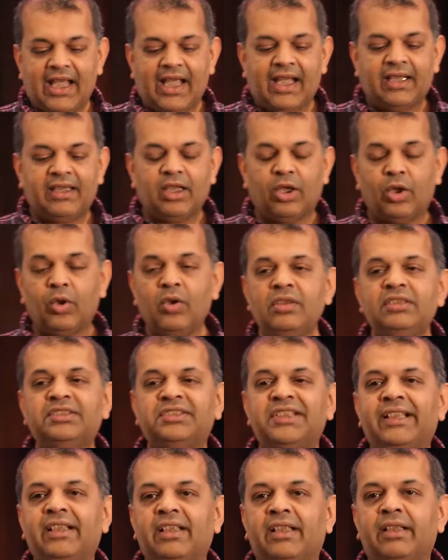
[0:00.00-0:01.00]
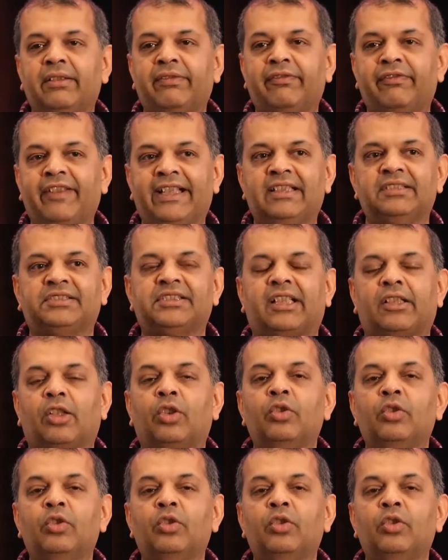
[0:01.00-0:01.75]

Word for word: And the holes in the fence are